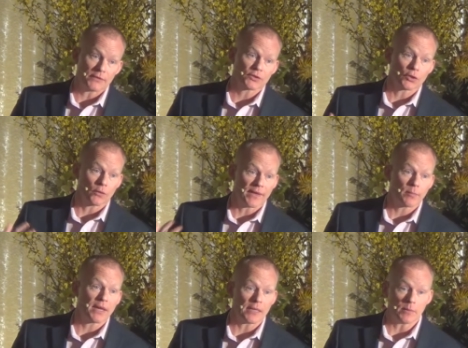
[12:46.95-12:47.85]
and so they
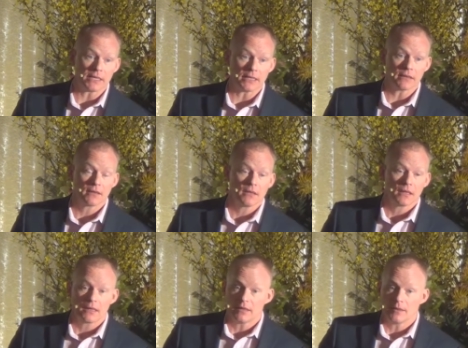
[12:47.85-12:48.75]
pay me
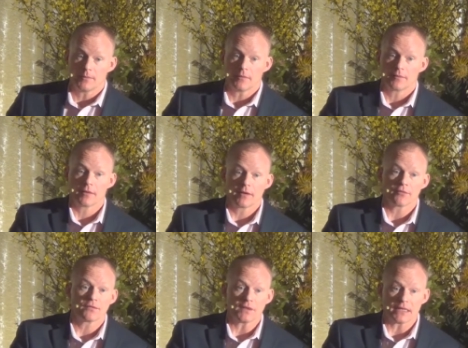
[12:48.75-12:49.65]
a
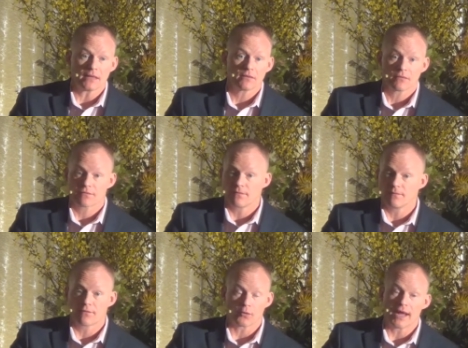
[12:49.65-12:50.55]
fee
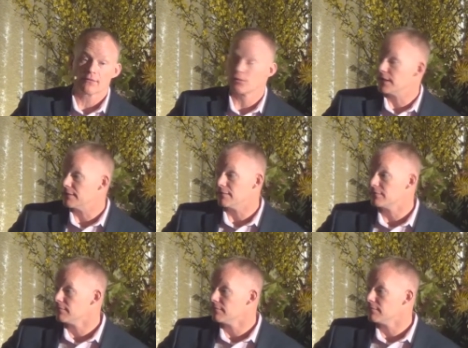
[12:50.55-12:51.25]
for every